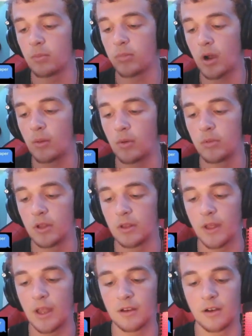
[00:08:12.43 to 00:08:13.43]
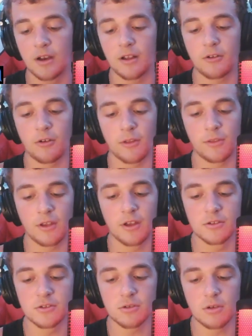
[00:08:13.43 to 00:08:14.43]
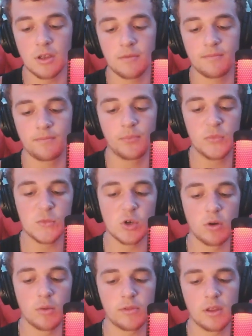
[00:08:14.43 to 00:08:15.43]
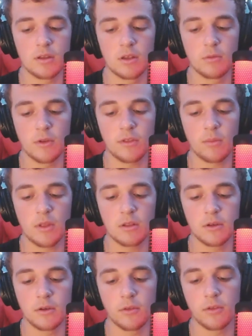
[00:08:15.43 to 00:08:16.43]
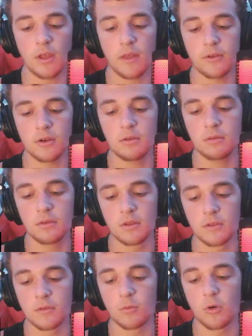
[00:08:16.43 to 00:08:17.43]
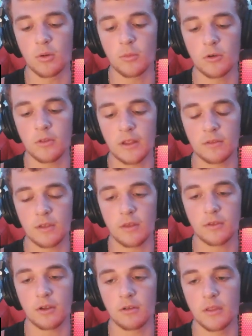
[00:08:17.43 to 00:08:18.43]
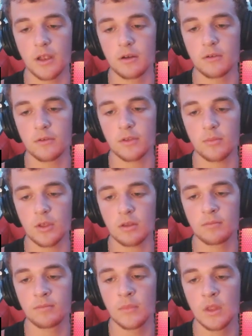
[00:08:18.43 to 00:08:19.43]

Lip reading: Probably, like, not across the country." Jorobe said, "Do you want something a little southern? It's warmer, like South Carolina or something?"